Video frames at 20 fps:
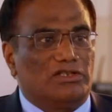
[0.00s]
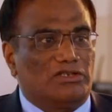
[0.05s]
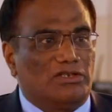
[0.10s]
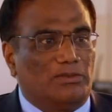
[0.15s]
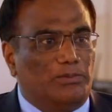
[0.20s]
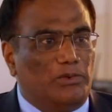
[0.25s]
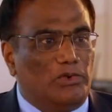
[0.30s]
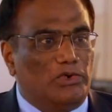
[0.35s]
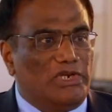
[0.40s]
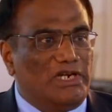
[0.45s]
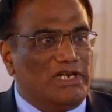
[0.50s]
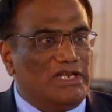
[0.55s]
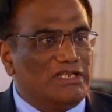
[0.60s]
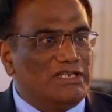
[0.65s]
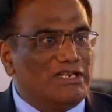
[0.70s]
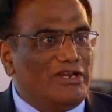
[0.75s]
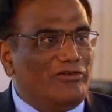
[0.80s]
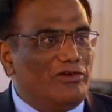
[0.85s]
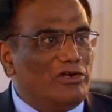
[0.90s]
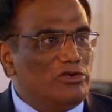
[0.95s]
support that is
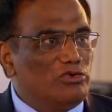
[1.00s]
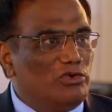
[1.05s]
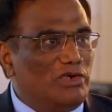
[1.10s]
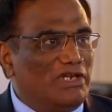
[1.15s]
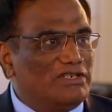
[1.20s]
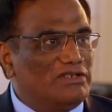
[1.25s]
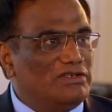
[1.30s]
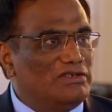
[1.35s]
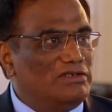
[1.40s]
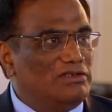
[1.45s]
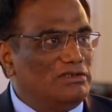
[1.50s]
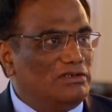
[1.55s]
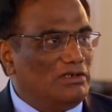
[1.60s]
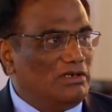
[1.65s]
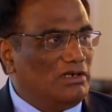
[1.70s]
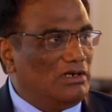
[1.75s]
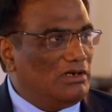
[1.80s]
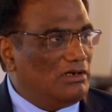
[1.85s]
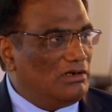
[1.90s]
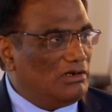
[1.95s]
given to us
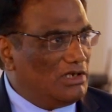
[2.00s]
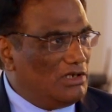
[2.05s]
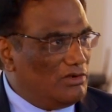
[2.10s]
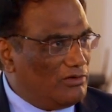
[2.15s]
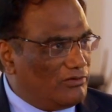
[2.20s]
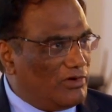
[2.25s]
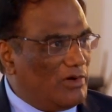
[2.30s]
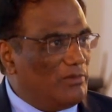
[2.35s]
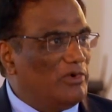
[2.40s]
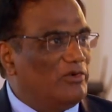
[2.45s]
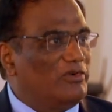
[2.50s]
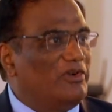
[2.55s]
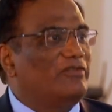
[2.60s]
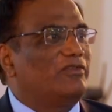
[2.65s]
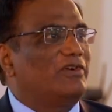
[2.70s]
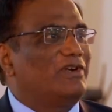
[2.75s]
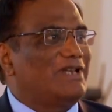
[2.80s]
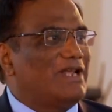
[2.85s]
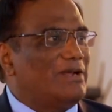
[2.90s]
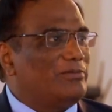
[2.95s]
in the form of
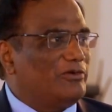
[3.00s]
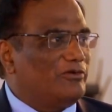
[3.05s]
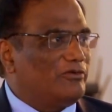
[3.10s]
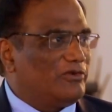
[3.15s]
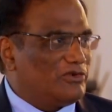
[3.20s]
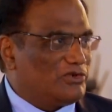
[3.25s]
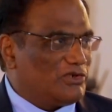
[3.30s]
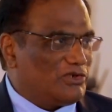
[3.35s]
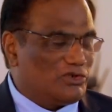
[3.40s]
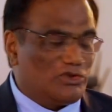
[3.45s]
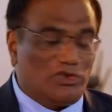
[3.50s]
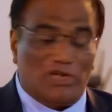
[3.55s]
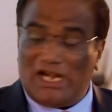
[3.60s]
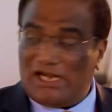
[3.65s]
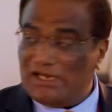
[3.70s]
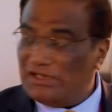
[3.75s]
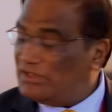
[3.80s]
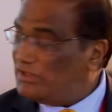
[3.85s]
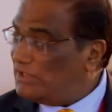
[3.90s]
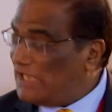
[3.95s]
different type of research
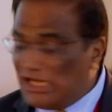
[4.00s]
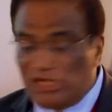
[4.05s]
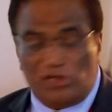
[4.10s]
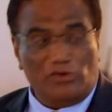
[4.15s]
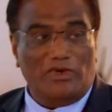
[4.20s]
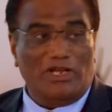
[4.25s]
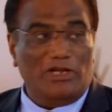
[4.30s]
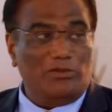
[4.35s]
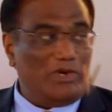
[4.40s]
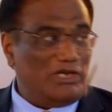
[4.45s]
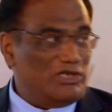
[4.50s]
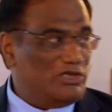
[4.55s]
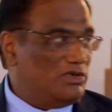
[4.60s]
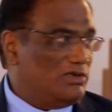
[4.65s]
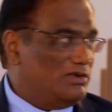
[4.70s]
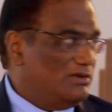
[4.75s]
grants. Thank you very much.